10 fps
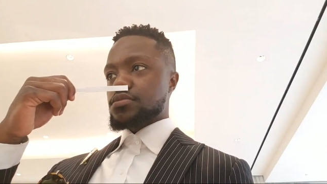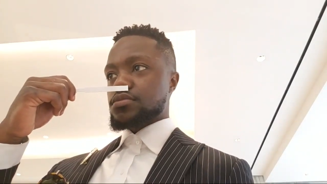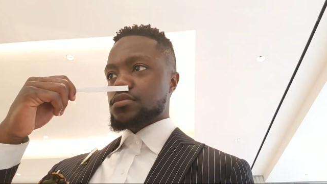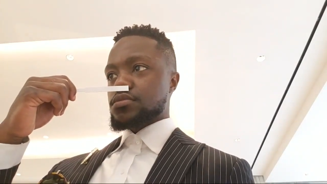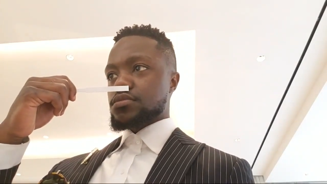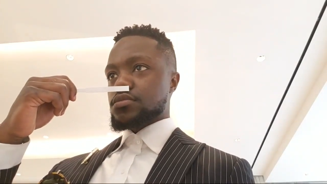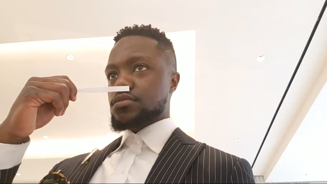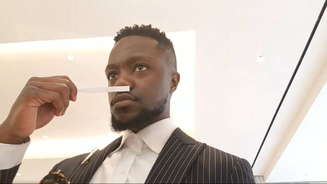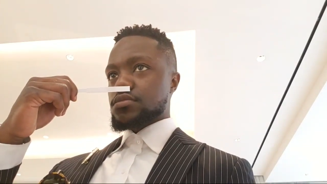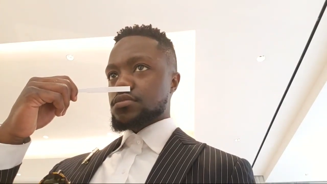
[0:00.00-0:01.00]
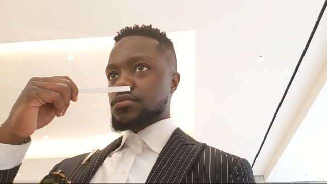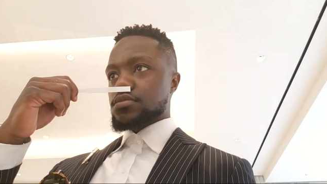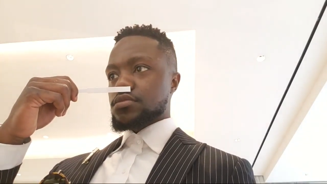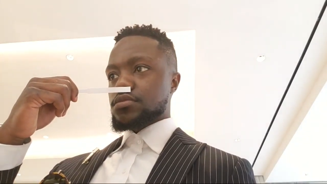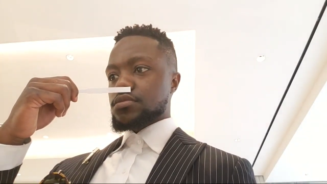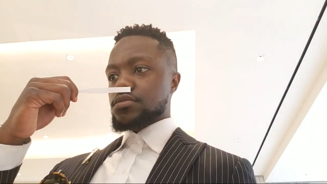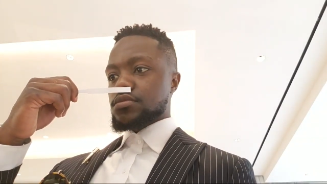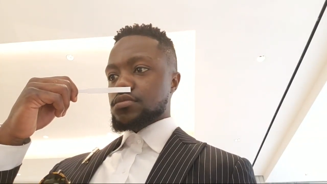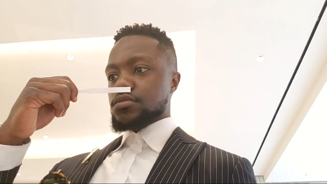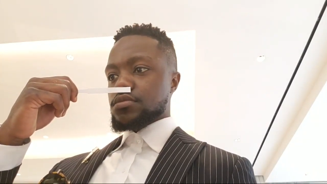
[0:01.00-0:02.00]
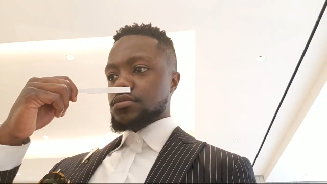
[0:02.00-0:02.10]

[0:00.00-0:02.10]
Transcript: Nothing is said.